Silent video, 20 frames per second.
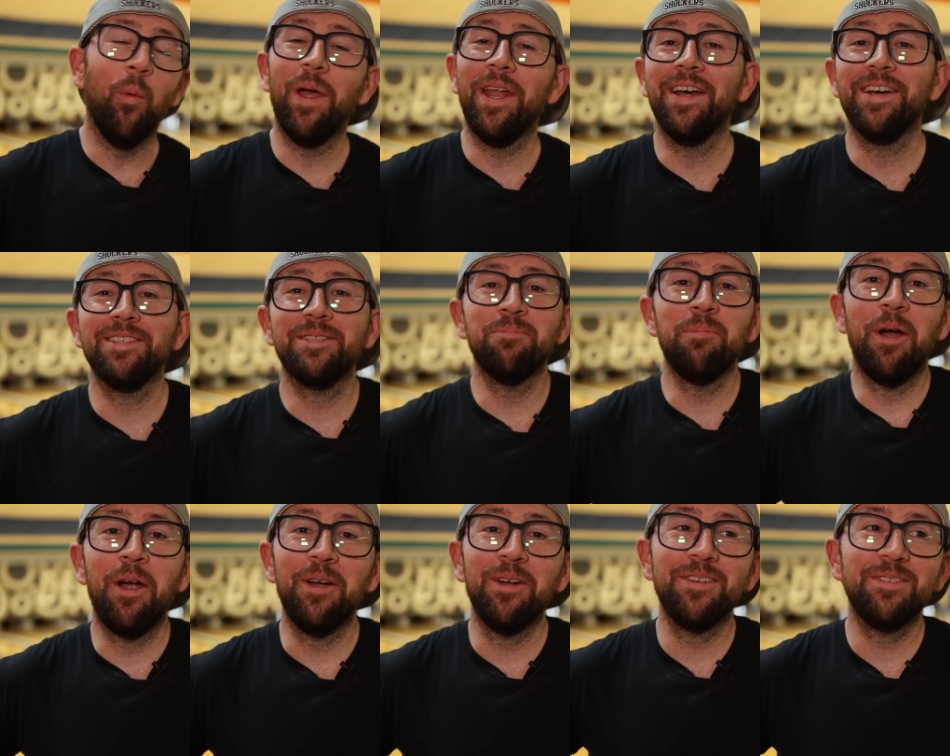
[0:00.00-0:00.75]
win on some
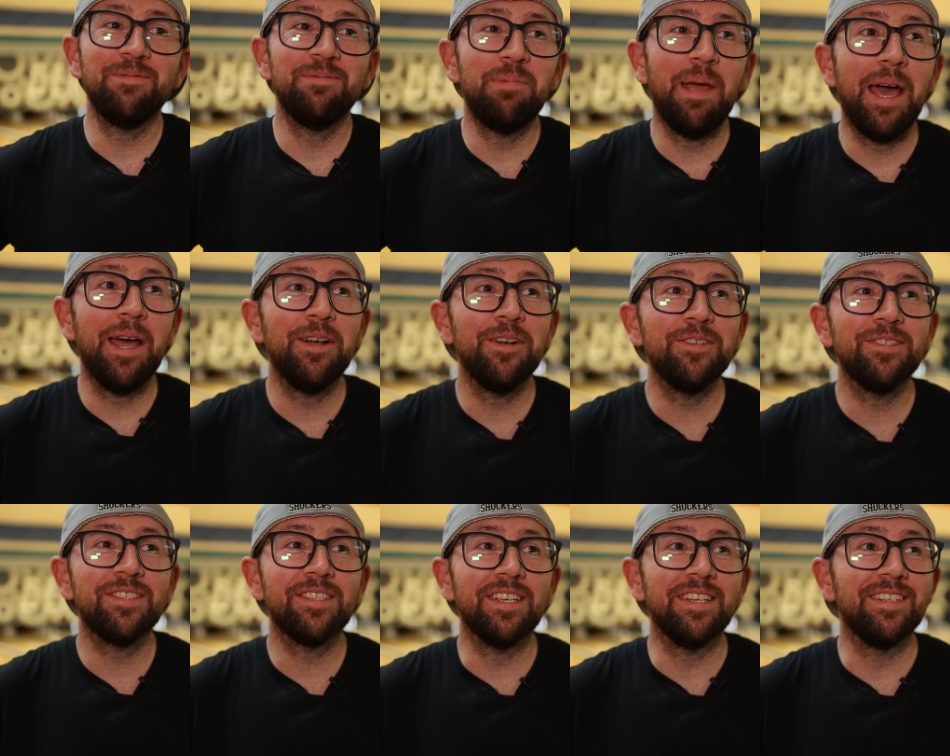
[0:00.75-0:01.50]
hard
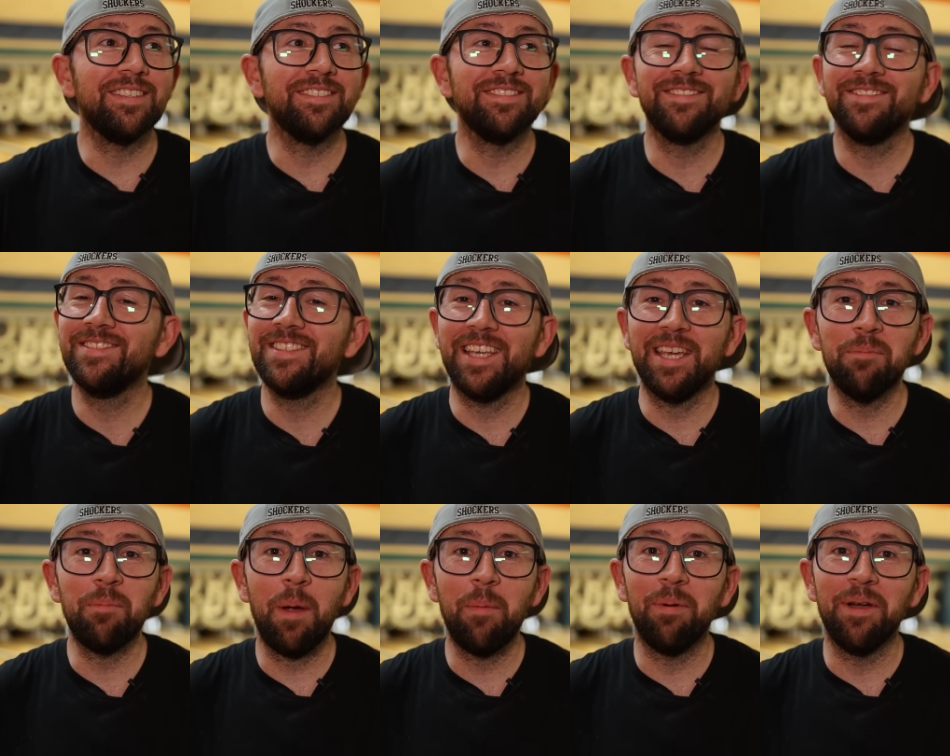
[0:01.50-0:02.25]
patterns, and
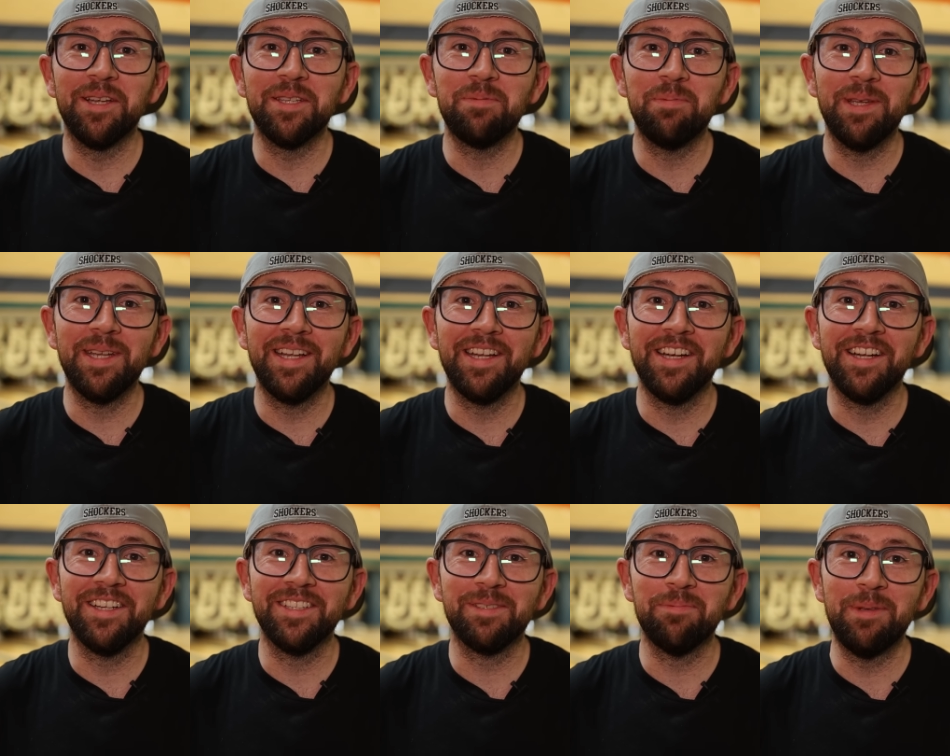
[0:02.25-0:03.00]
get my brains beat in
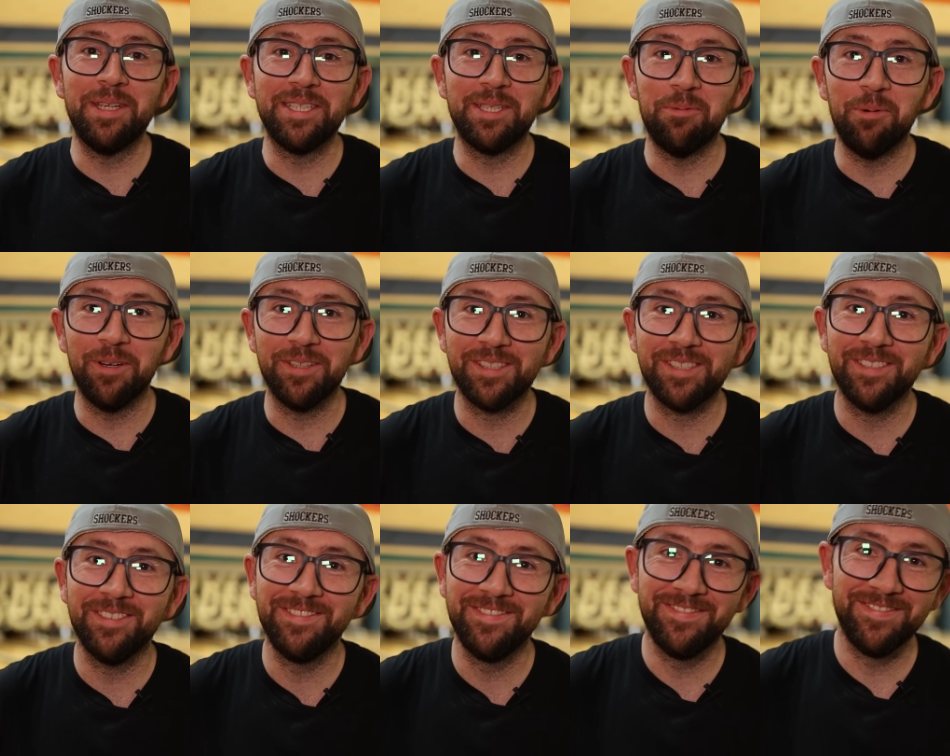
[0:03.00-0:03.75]
on some easy ones.